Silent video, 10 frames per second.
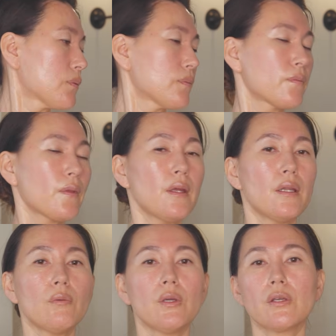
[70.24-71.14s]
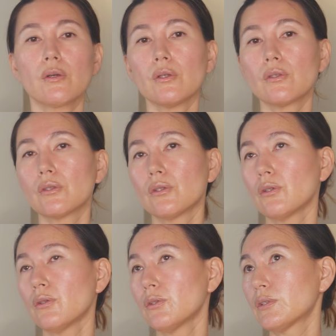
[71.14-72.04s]
And then we're going to
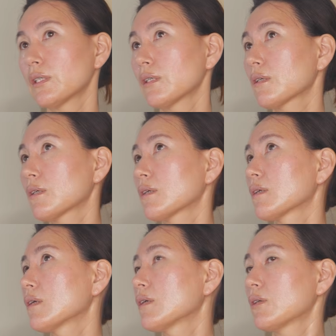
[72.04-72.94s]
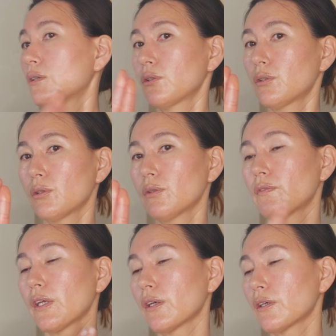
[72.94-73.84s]
using 2
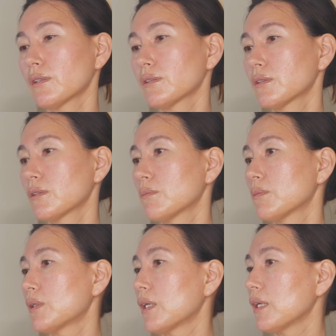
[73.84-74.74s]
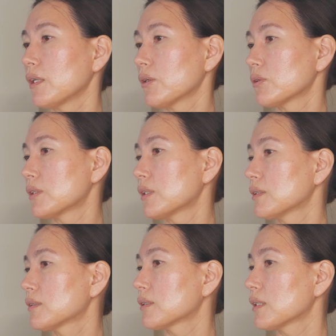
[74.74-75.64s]
fingers, put it in this
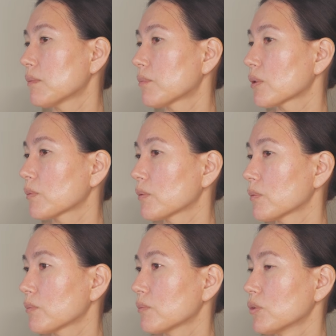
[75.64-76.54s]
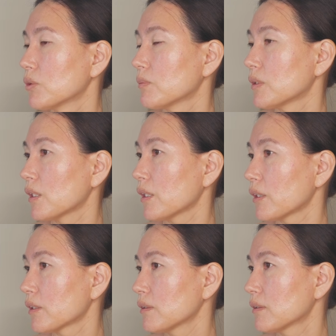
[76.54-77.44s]
deeper movement here.
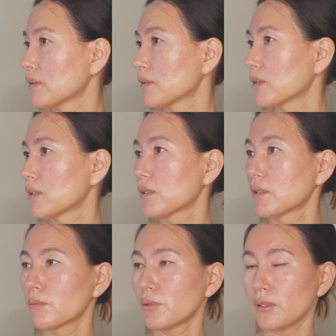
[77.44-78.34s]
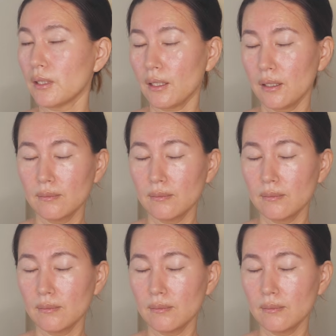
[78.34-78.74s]
Breathe in